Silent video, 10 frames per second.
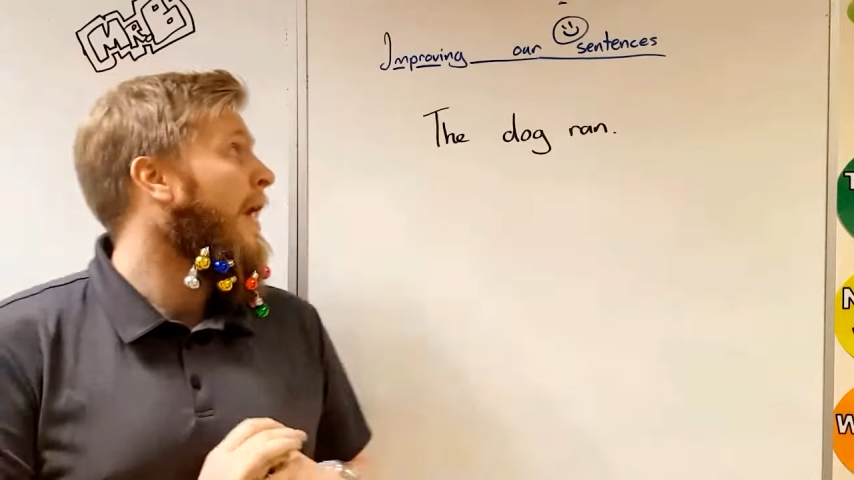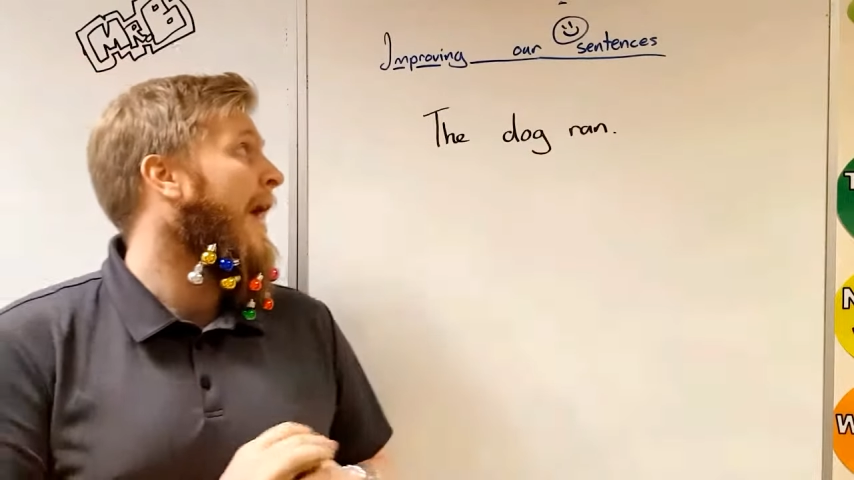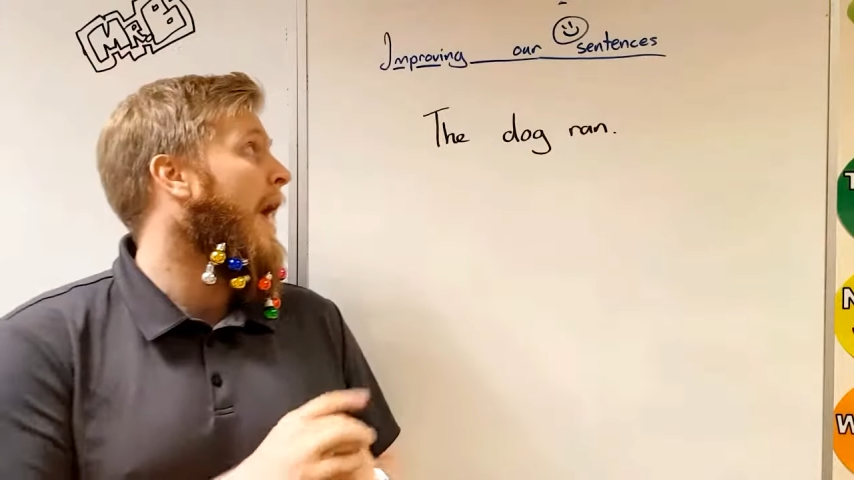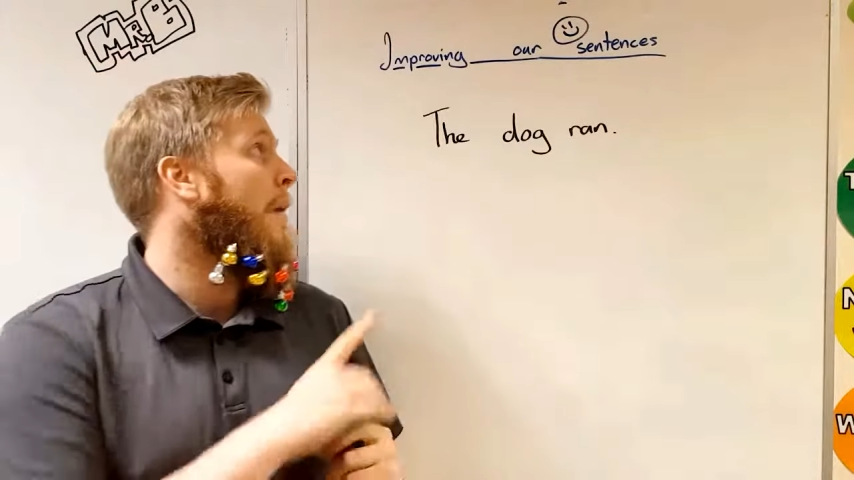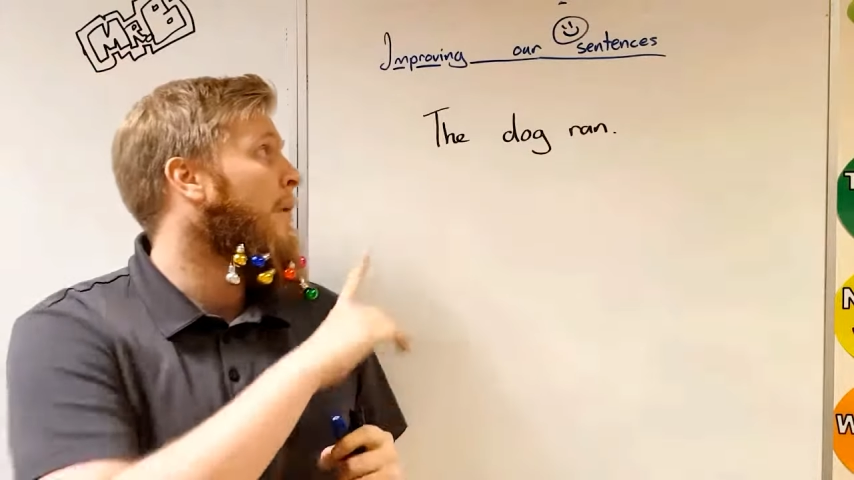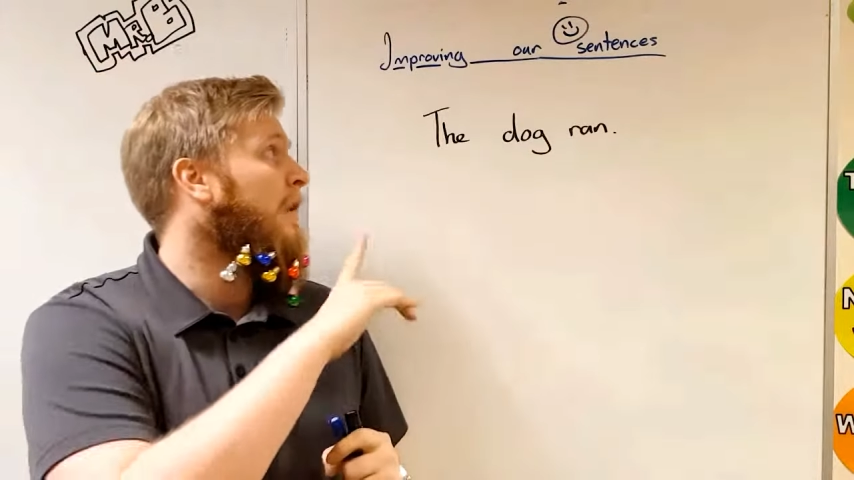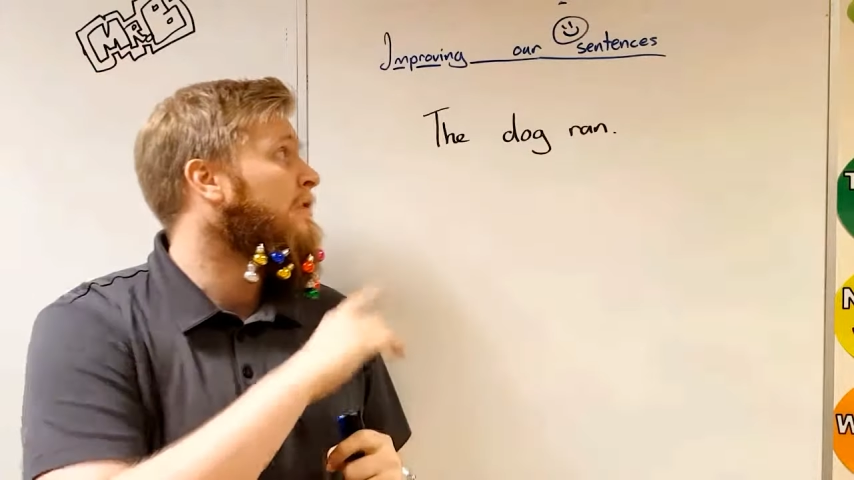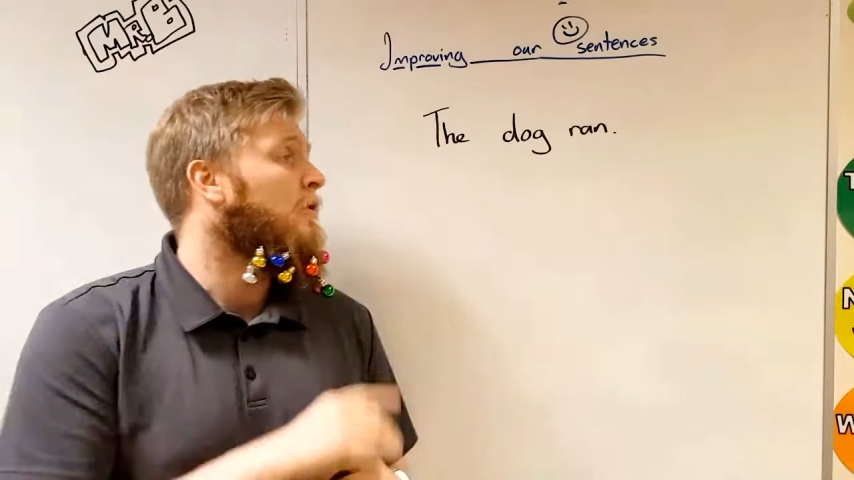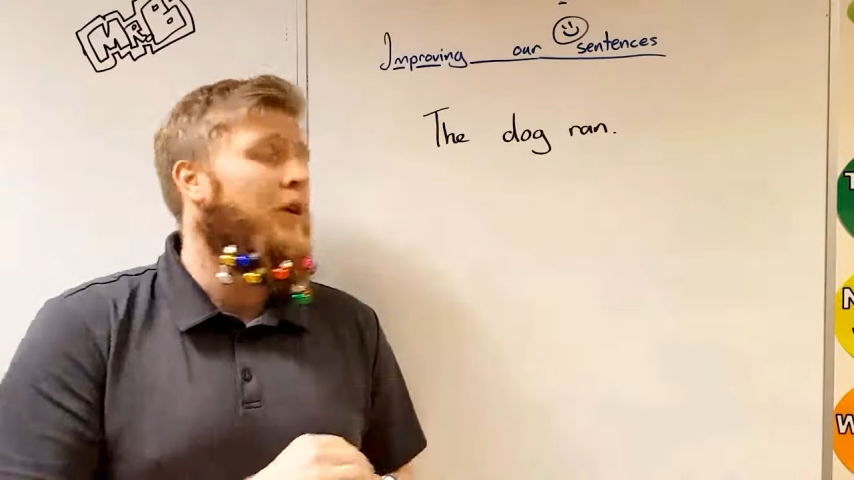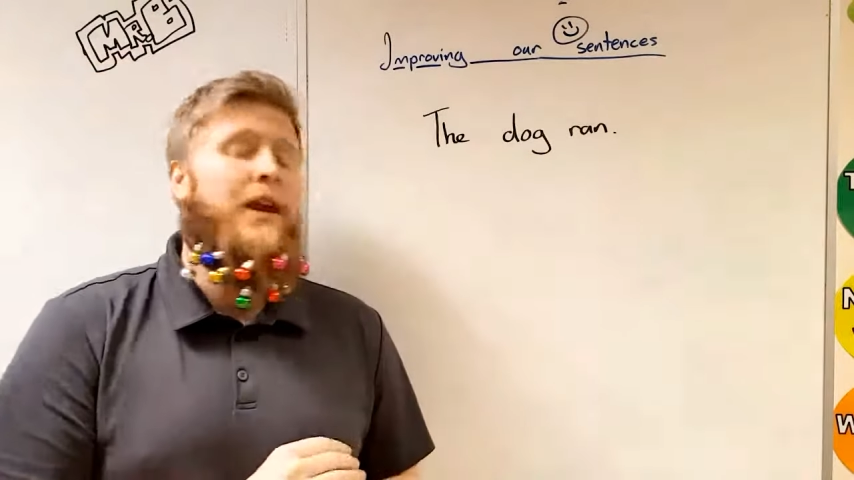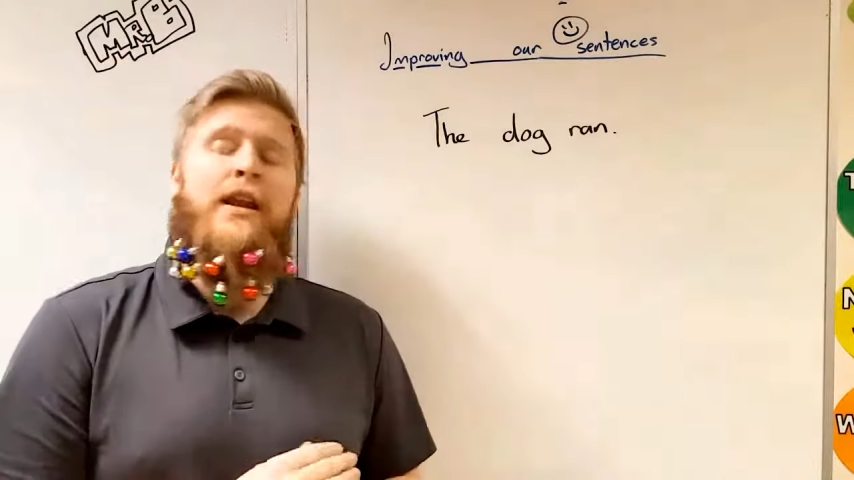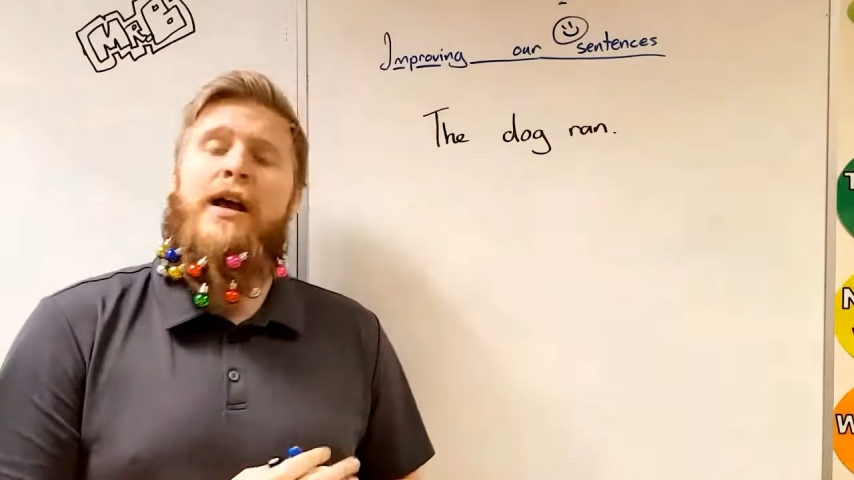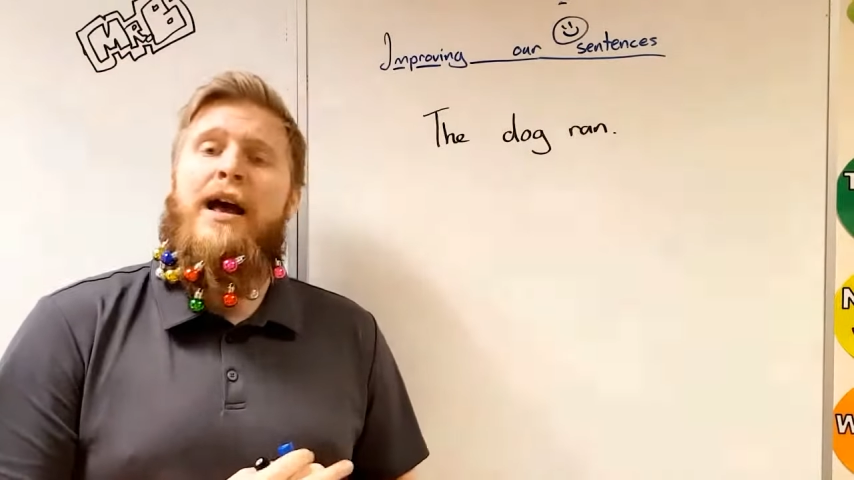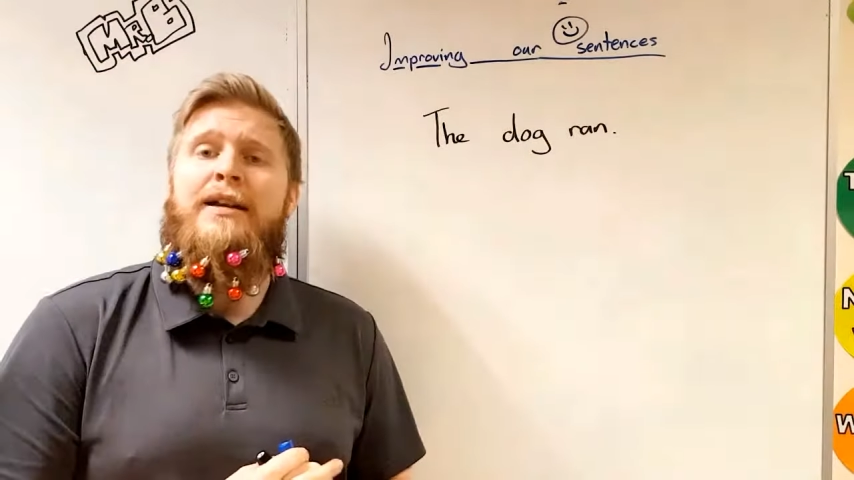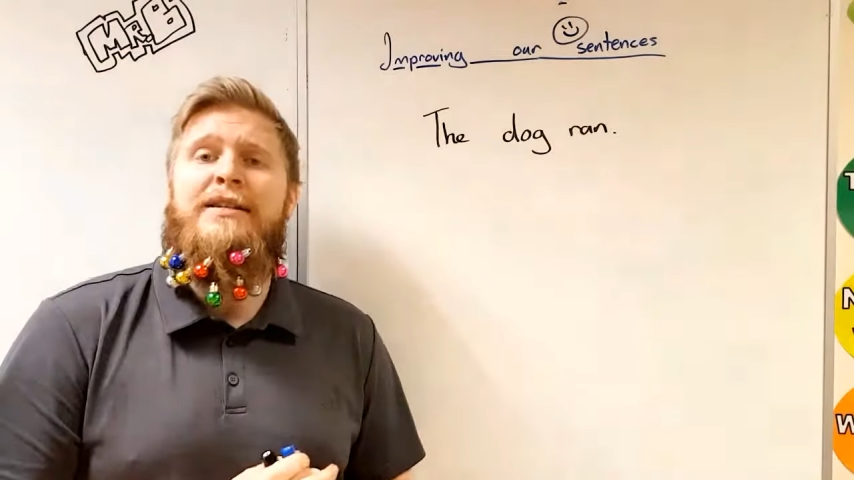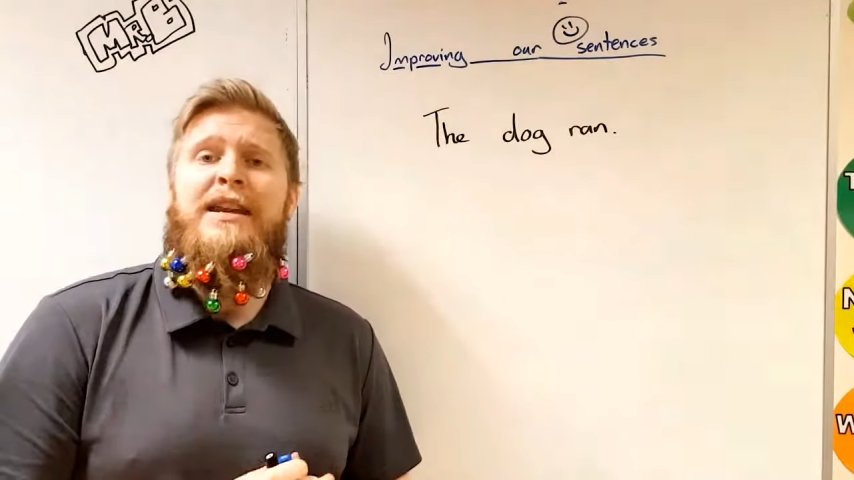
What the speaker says: and it's looking at